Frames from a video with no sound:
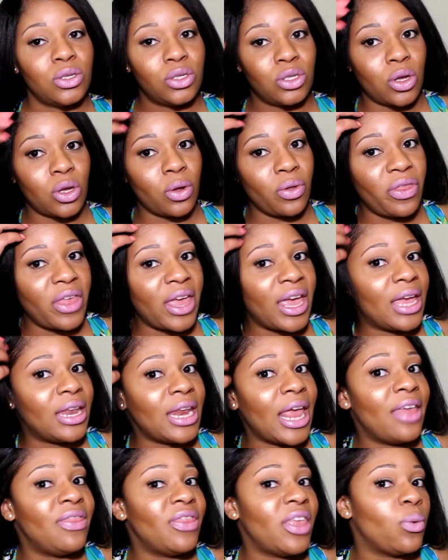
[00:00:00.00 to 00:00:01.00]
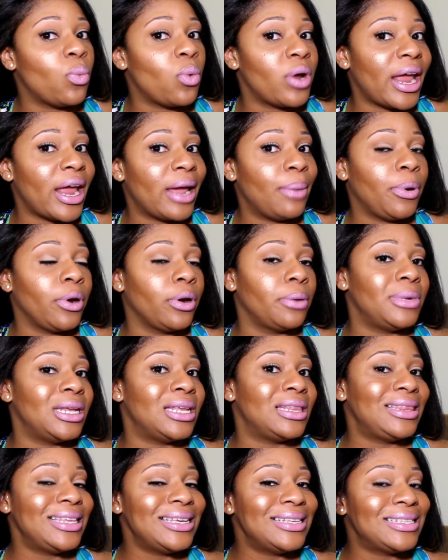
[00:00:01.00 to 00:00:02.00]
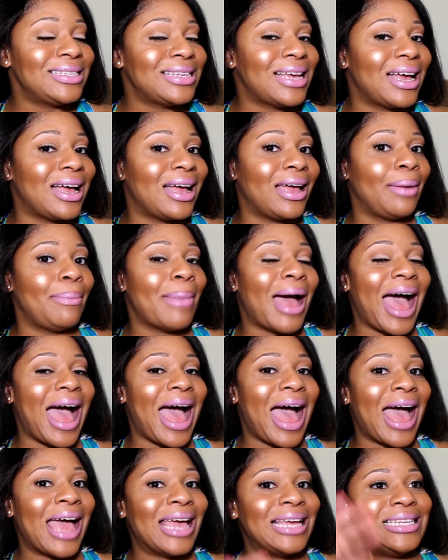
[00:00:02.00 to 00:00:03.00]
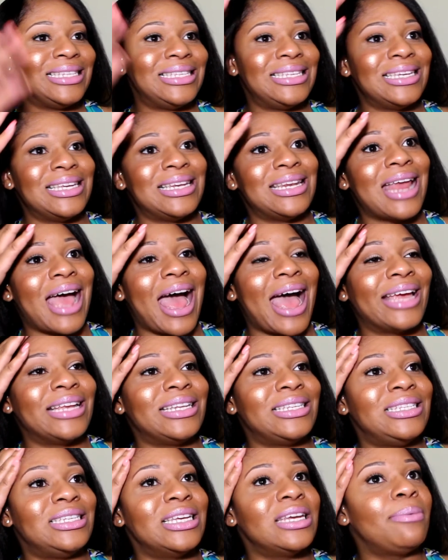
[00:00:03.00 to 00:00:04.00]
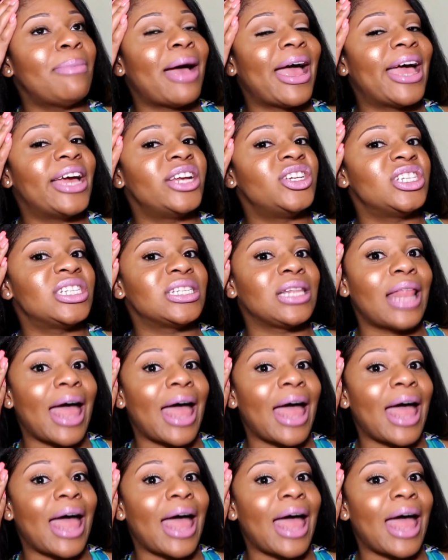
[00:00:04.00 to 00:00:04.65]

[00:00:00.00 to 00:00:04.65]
So then, and then when I permed it this time, I did my edges